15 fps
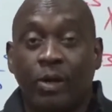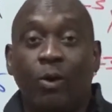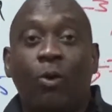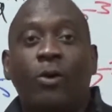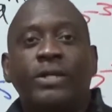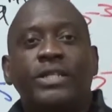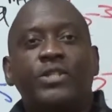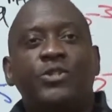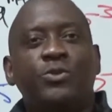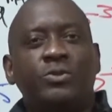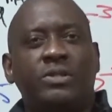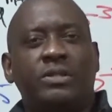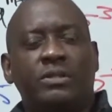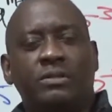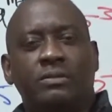or the
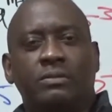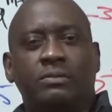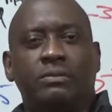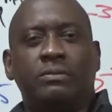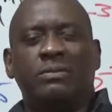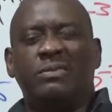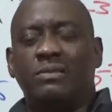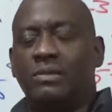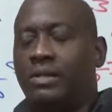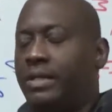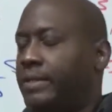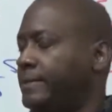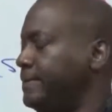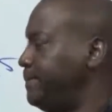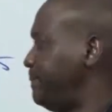truth,
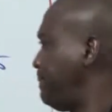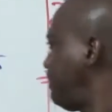right?